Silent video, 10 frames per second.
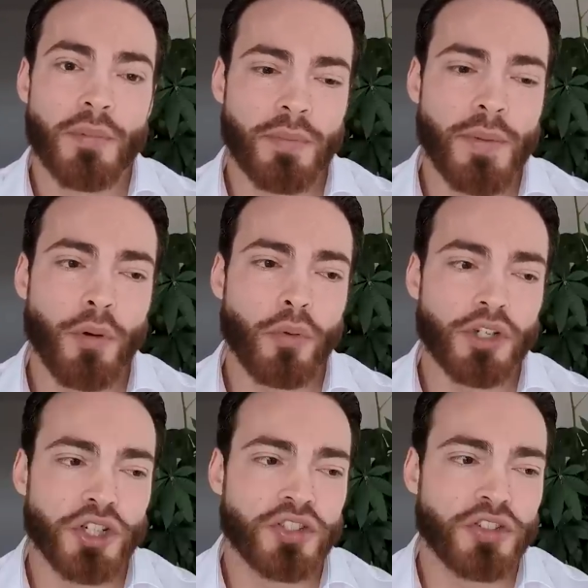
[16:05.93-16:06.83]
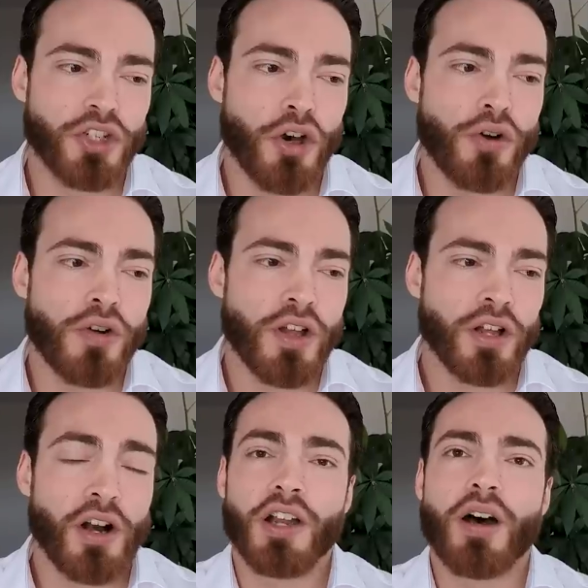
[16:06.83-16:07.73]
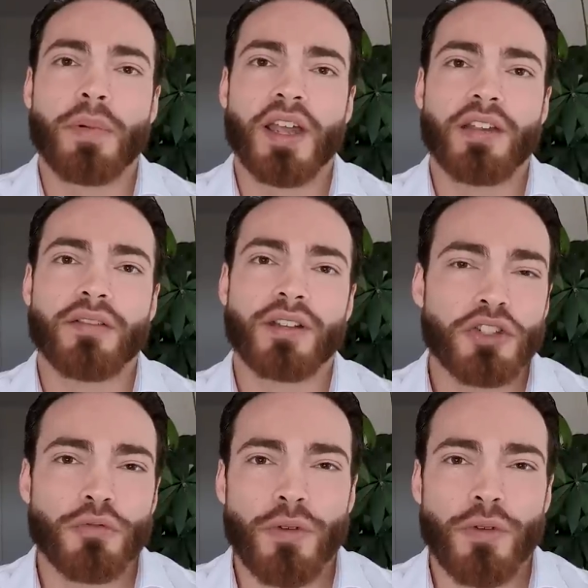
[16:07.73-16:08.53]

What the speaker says: but people were just so caught up in just